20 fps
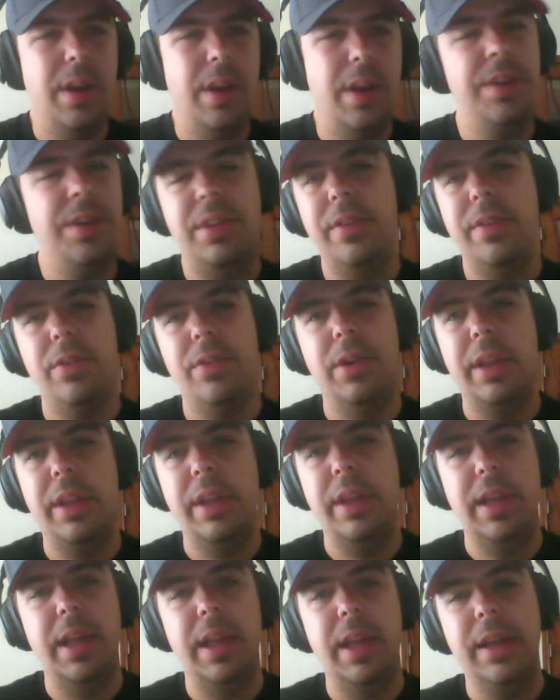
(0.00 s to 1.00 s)

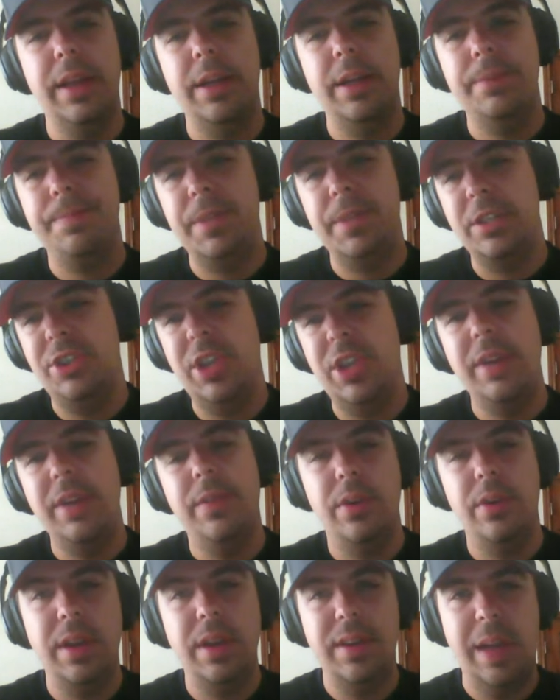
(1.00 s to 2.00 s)

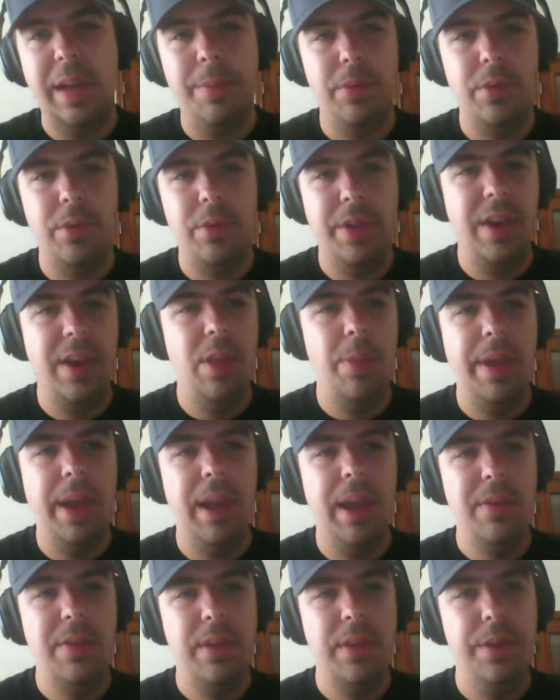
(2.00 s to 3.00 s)
Vereen type of role out of the
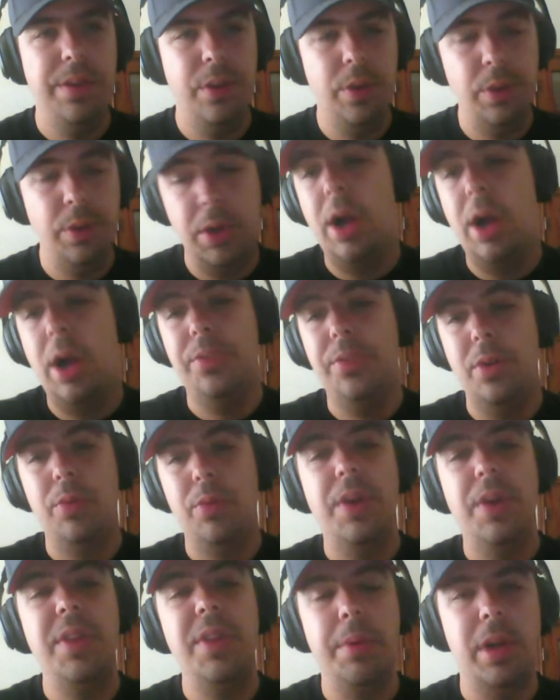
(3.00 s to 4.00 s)
backfield, who can also
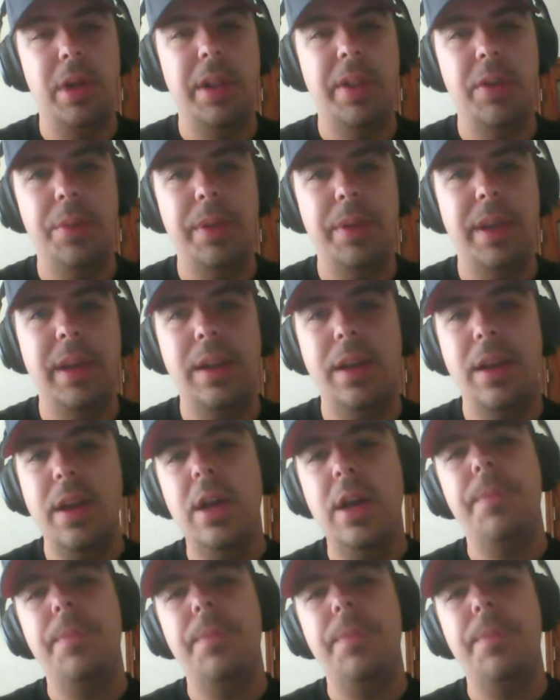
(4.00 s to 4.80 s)
run the ball a little bit.